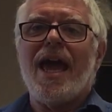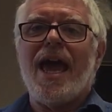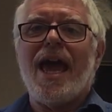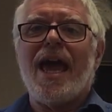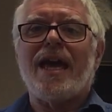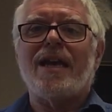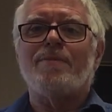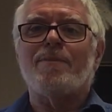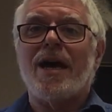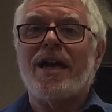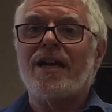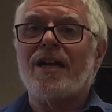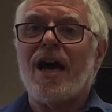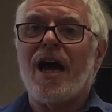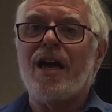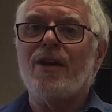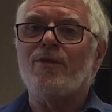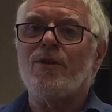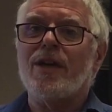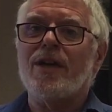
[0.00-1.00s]
and
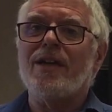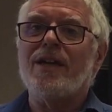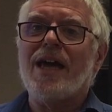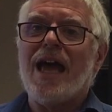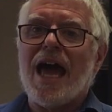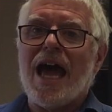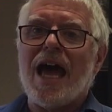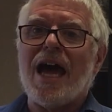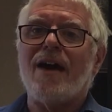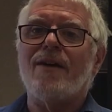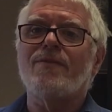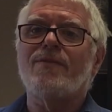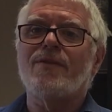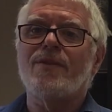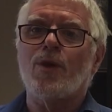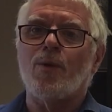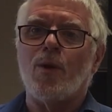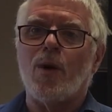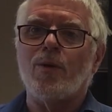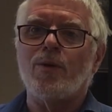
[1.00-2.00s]
mitochondria have
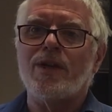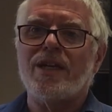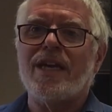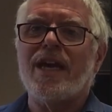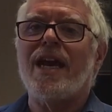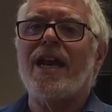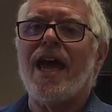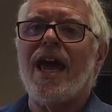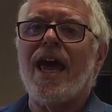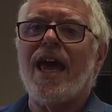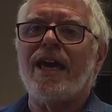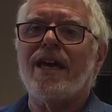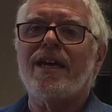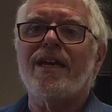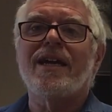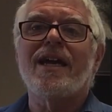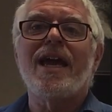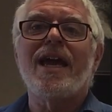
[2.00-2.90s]
their own DNA.